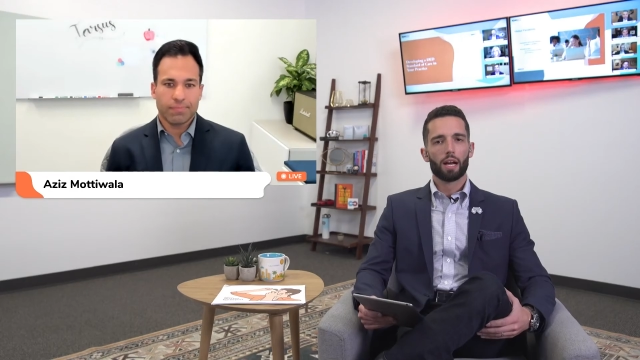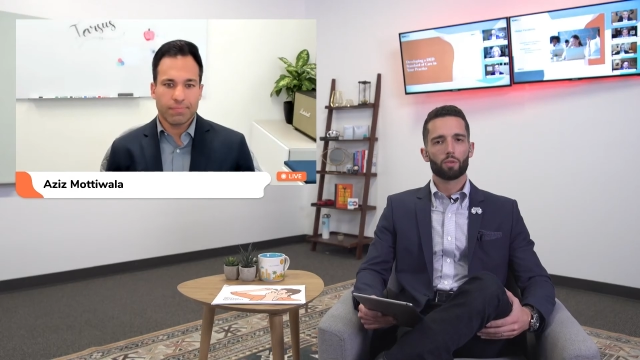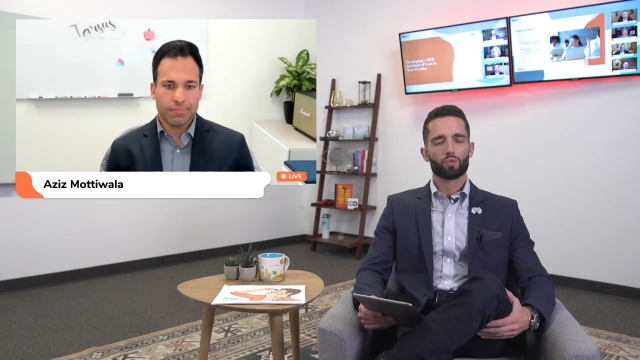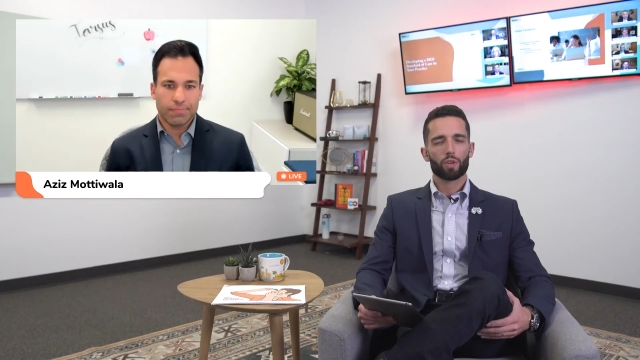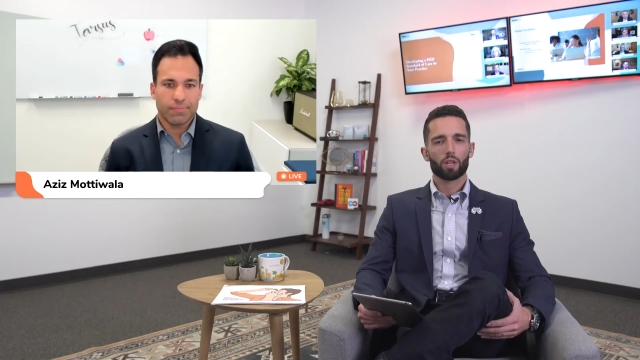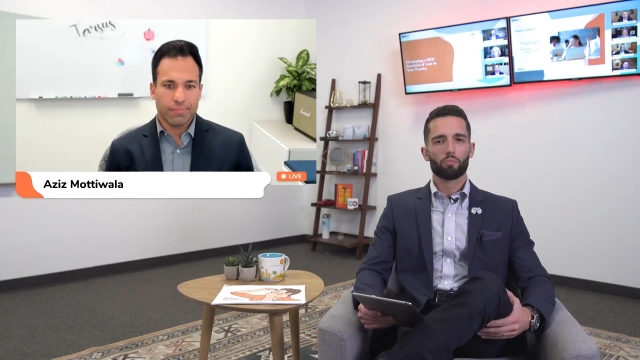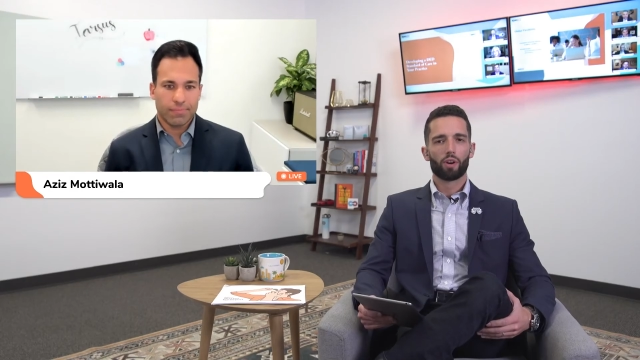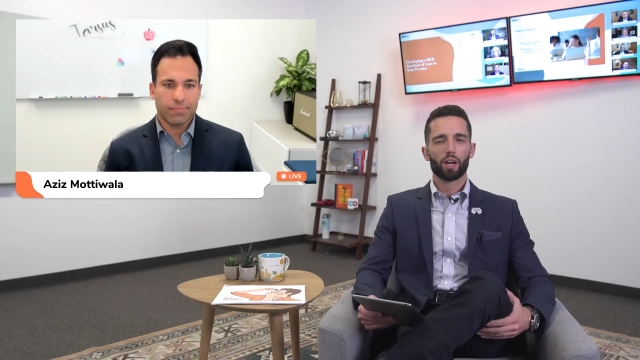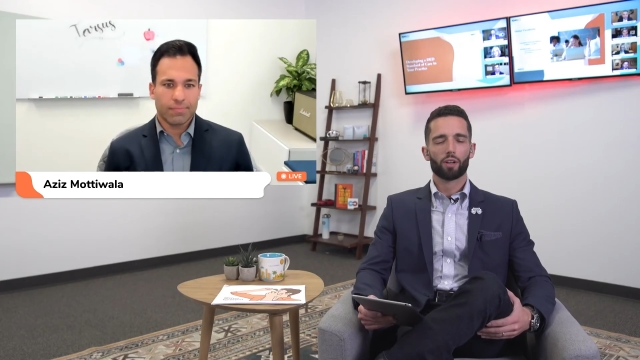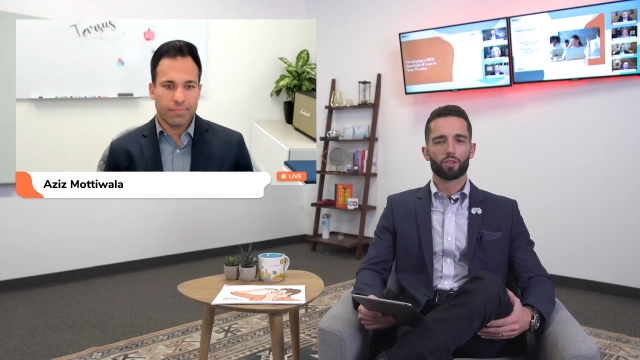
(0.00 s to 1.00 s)
Speaker 1: I was reading
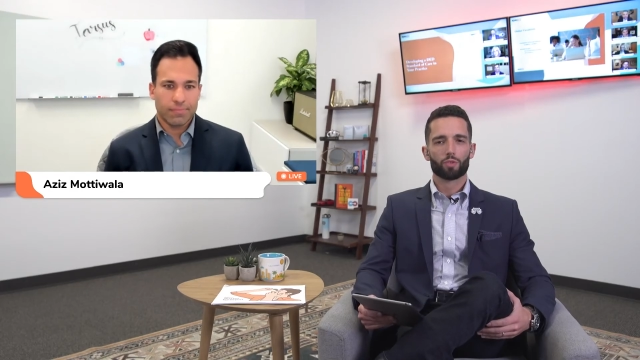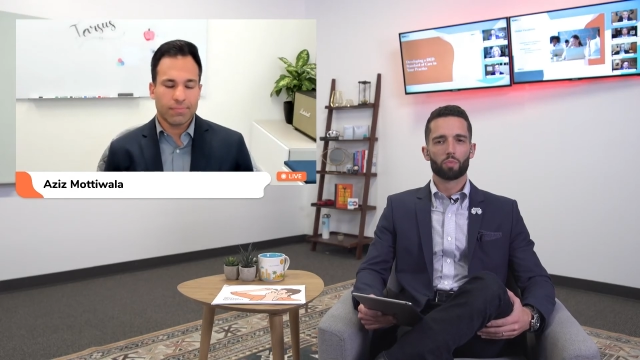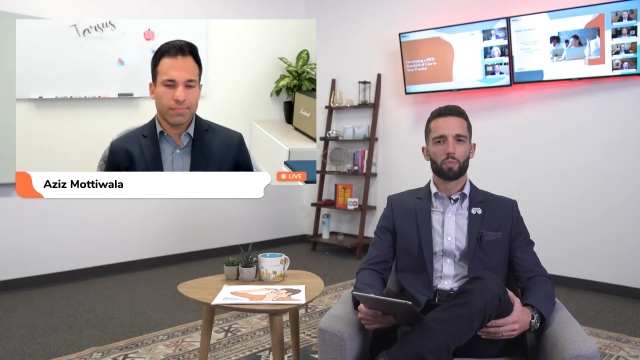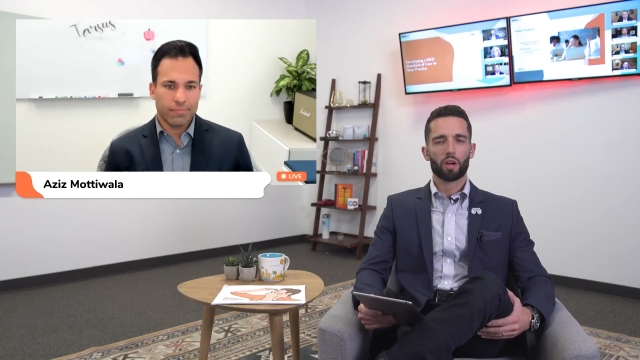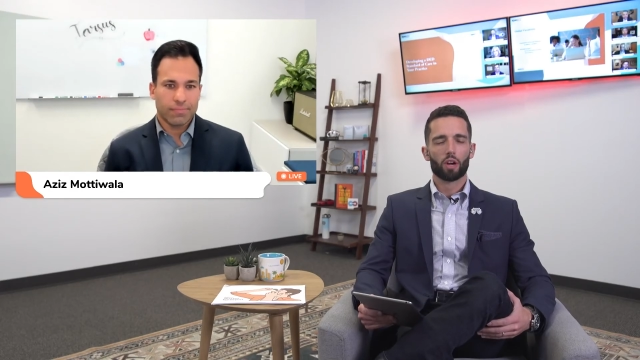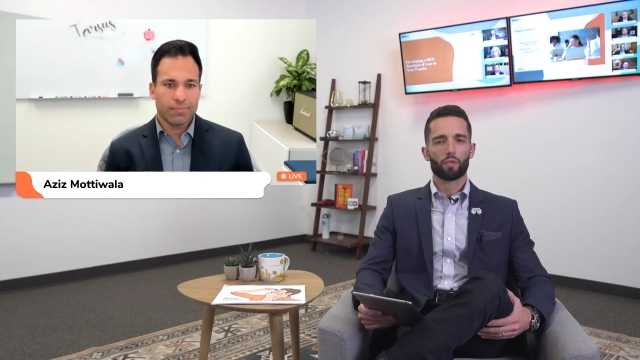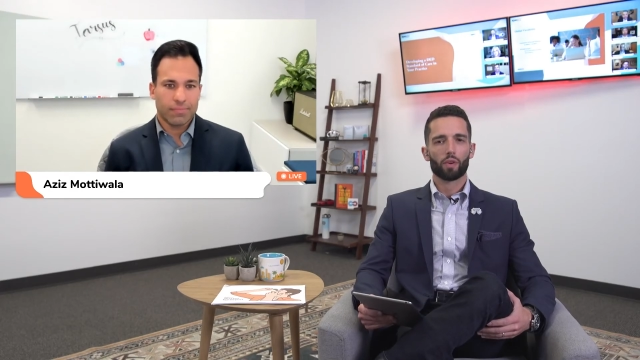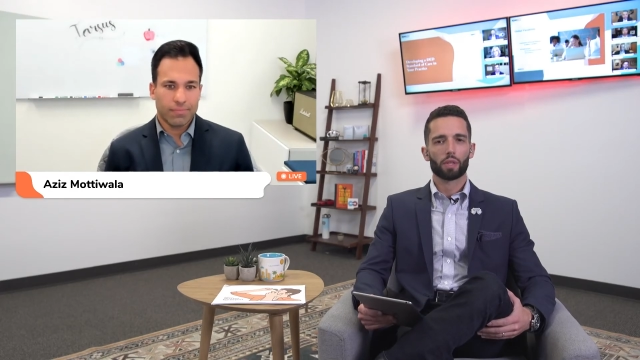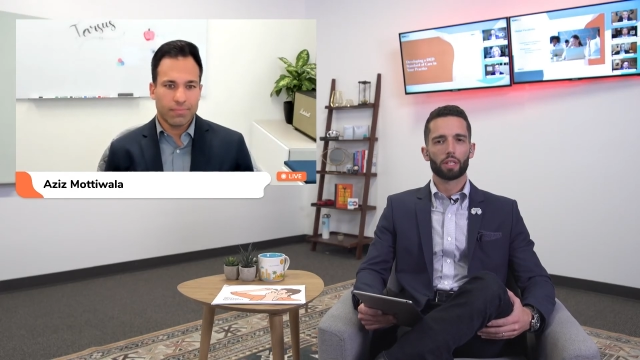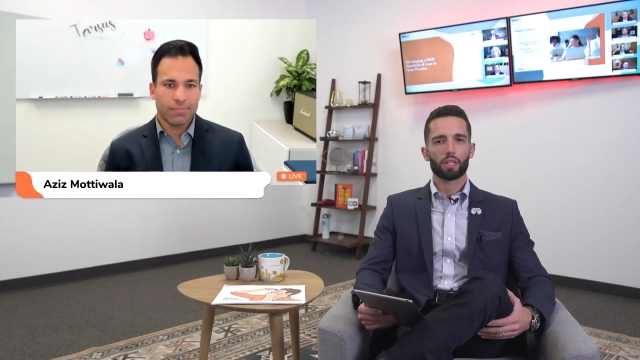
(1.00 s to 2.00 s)
prior, just preparing for
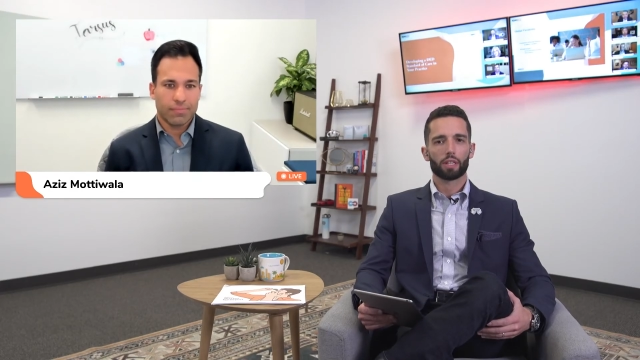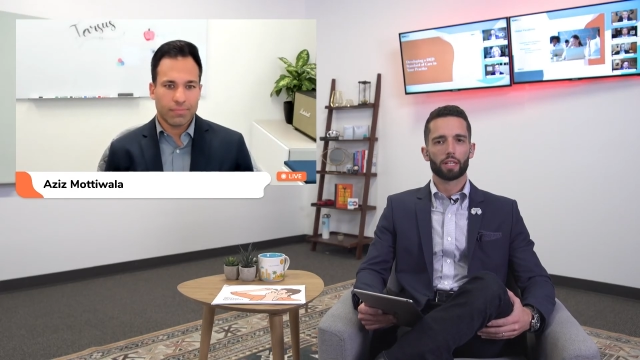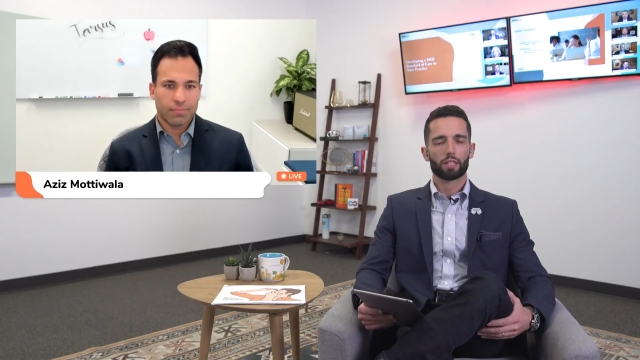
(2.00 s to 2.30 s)
everything,